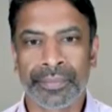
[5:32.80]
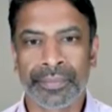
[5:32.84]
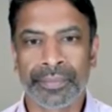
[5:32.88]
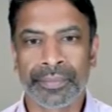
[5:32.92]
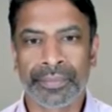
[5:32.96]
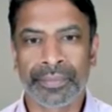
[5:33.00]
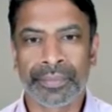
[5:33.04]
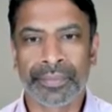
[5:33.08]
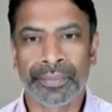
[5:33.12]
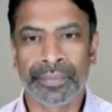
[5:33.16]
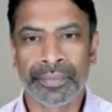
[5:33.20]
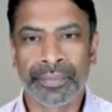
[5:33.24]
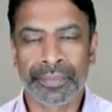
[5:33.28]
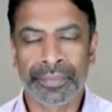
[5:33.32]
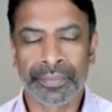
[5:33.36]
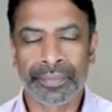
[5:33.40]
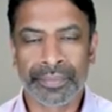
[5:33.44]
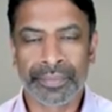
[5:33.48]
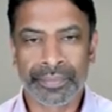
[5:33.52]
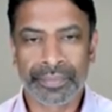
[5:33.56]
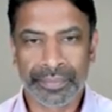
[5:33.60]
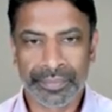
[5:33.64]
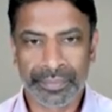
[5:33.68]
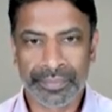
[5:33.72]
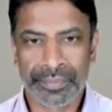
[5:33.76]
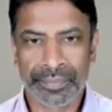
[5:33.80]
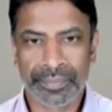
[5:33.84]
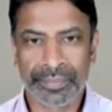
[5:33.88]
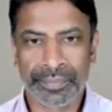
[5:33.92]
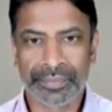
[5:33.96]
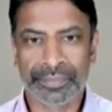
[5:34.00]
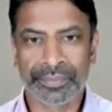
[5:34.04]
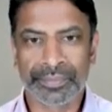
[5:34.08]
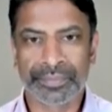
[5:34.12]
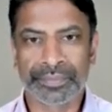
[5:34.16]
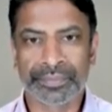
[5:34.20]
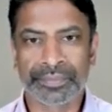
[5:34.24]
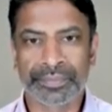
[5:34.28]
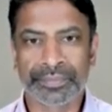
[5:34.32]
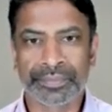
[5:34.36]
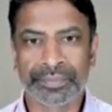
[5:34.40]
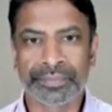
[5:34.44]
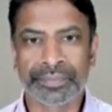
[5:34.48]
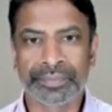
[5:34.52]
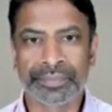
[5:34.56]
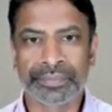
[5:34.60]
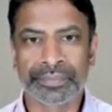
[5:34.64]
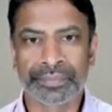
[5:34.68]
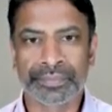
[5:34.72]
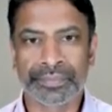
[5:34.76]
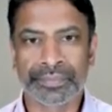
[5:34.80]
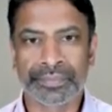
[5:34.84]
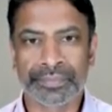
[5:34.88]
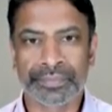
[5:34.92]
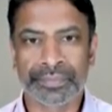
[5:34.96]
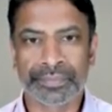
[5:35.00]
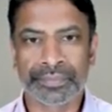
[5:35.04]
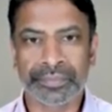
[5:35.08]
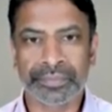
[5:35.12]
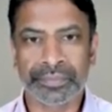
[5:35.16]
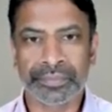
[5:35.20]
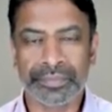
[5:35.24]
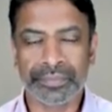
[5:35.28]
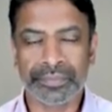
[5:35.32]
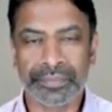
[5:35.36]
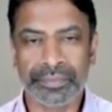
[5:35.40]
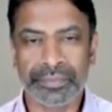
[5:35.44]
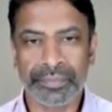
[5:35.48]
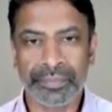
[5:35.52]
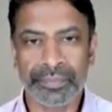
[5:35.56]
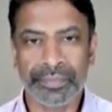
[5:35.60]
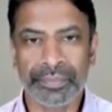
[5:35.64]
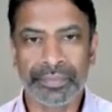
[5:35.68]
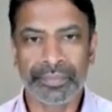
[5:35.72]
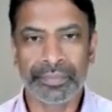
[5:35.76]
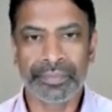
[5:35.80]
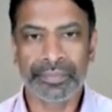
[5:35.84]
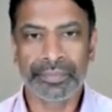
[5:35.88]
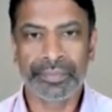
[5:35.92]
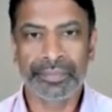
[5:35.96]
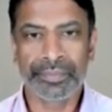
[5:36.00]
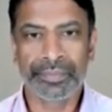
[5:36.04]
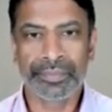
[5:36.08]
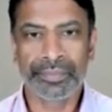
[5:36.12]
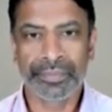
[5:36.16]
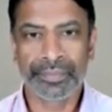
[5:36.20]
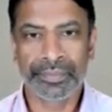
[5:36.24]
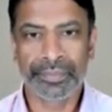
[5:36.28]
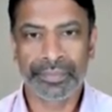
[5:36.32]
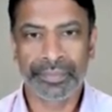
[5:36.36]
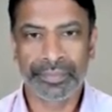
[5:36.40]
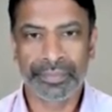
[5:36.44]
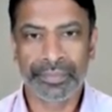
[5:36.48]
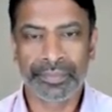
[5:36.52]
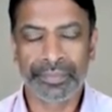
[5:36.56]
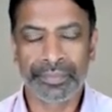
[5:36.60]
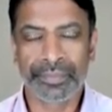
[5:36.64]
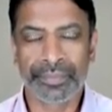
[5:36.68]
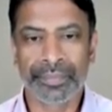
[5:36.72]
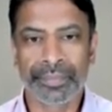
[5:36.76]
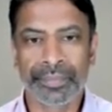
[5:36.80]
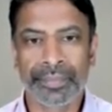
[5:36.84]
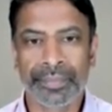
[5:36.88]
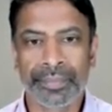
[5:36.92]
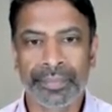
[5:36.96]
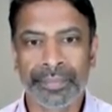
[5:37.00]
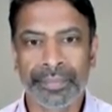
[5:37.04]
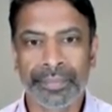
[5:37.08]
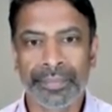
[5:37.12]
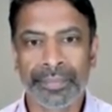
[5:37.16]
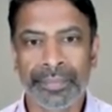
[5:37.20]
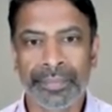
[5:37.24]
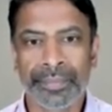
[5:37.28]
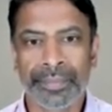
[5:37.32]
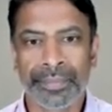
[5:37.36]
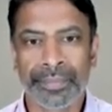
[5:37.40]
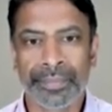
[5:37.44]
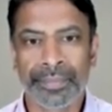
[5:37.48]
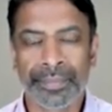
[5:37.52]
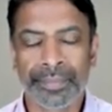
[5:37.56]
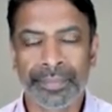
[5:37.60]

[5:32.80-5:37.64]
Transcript: No words are spoken by the person on screen.